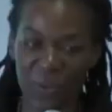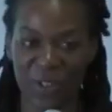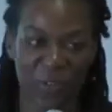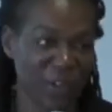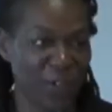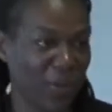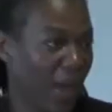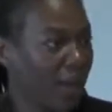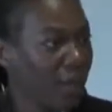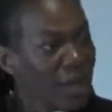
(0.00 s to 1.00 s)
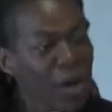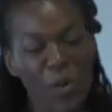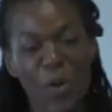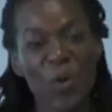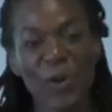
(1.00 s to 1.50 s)
I don't want to redo that.
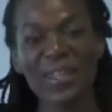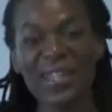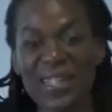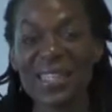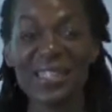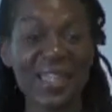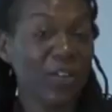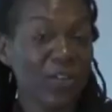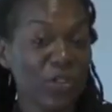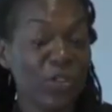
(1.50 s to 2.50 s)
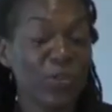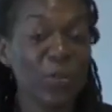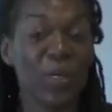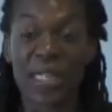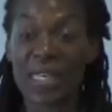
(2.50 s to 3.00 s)
But one of the things that I
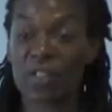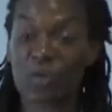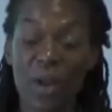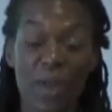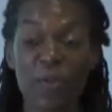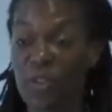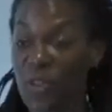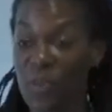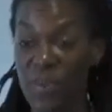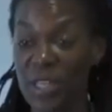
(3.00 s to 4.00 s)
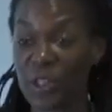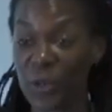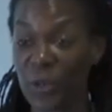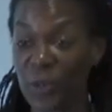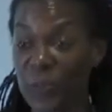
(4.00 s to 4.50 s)
do is right before the
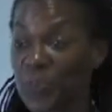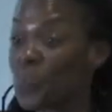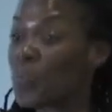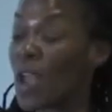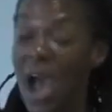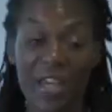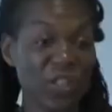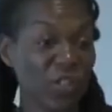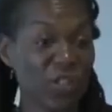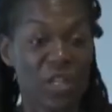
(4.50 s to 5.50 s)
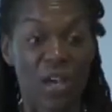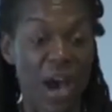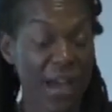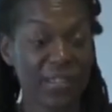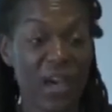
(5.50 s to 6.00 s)
midterm, I just
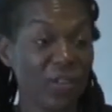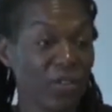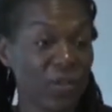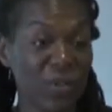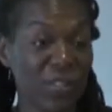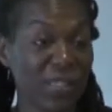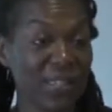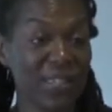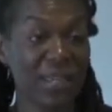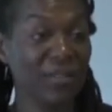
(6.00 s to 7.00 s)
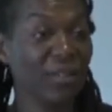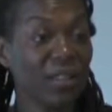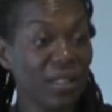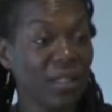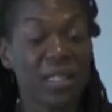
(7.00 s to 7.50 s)
I tell students, I say,
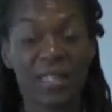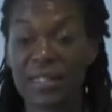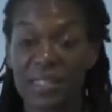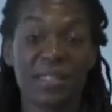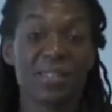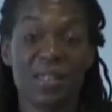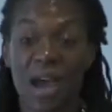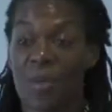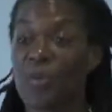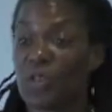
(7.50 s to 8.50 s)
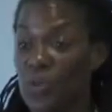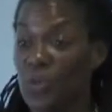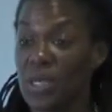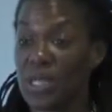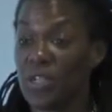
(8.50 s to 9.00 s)
look, this is an
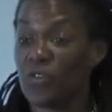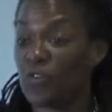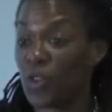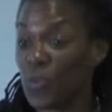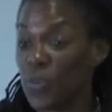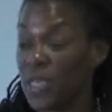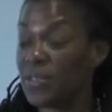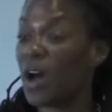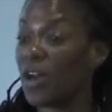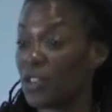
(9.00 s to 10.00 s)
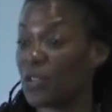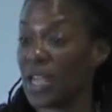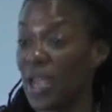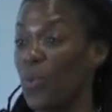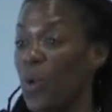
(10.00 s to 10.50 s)
opportunity for me to
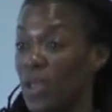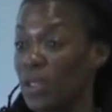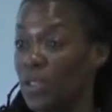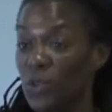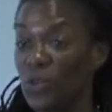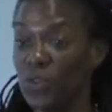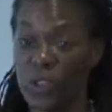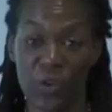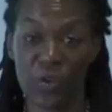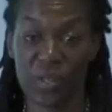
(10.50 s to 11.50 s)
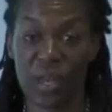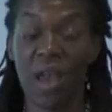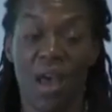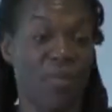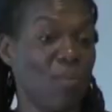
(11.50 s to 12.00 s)
understand what you've learned.
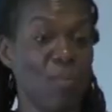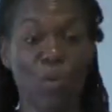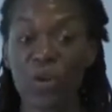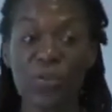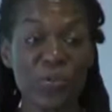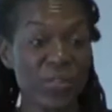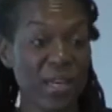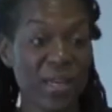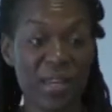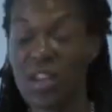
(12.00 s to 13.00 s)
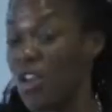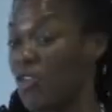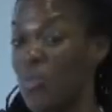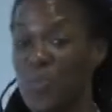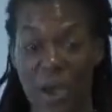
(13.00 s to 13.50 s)
And the more you study,
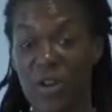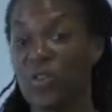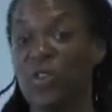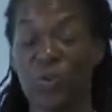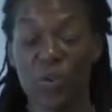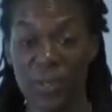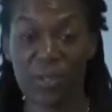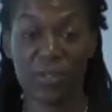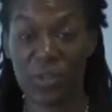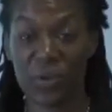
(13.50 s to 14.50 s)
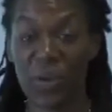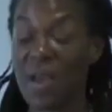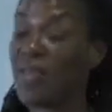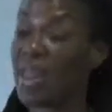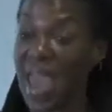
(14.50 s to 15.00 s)
the better you're going to do.
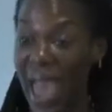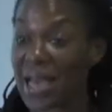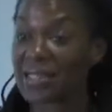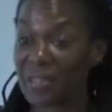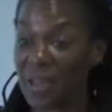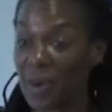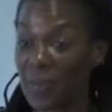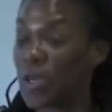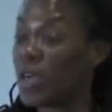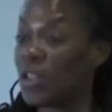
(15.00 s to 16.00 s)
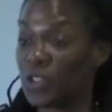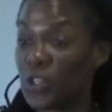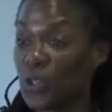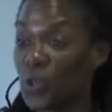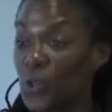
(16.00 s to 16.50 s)
And then I ask them
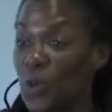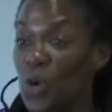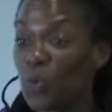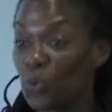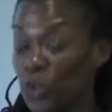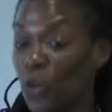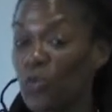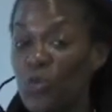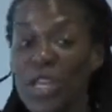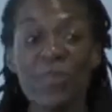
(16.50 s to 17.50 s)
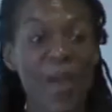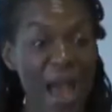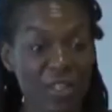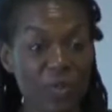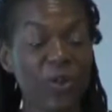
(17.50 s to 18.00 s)
to sort of read
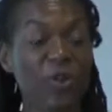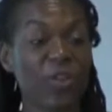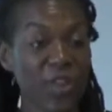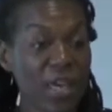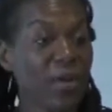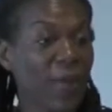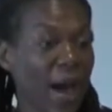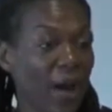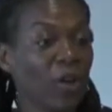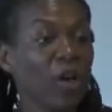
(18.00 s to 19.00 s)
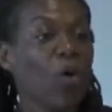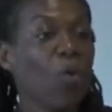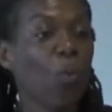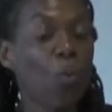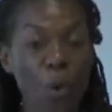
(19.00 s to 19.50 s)
back to me or think about
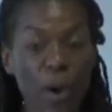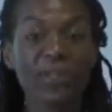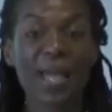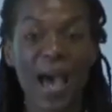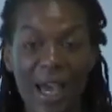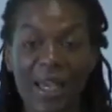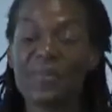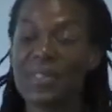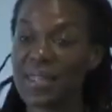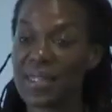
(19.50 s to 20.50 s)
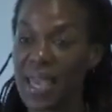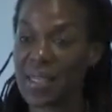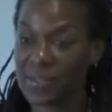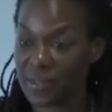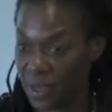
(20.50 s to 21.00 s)
what times that
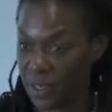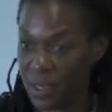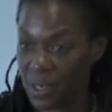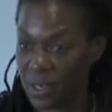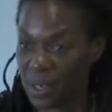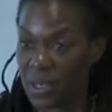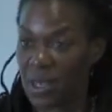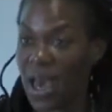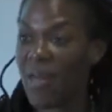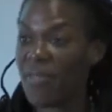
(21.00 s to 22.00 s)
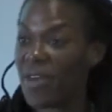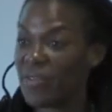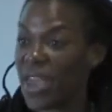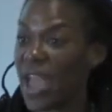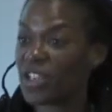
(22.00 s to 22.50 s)
they studied, and
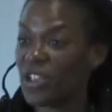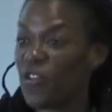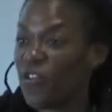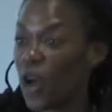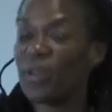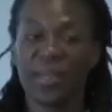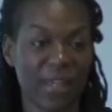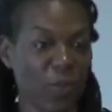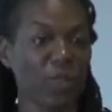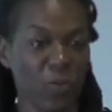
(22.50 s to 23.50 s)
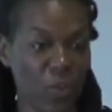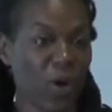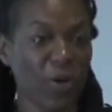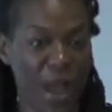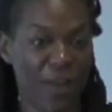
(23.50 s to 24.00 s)
that they actually felt like they were
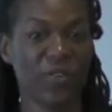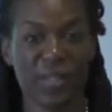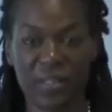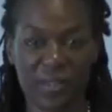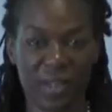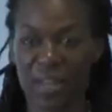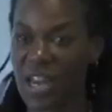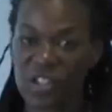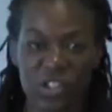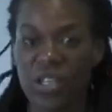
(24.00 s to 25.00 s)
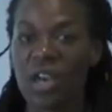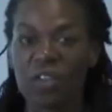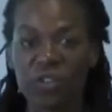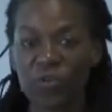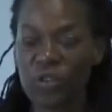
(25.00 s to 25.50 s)
smarter after they studied. And I just
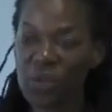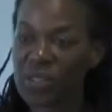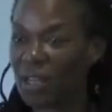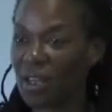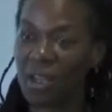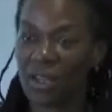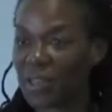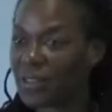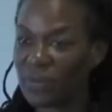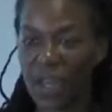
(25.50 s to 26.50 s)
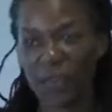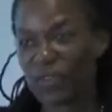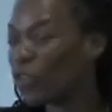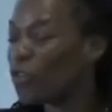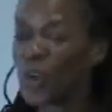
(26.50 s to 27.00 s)
sort of do this at a collective
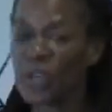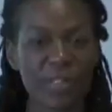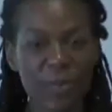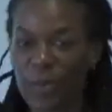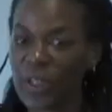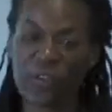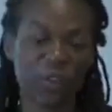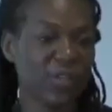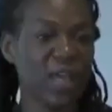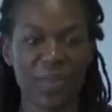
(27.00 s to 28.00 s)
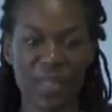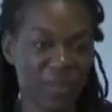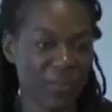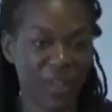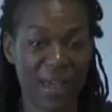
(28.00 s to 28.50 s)
level. So, very simply, first 10
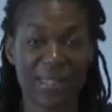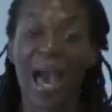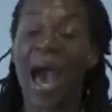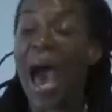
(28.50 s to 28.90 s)
minutes of class.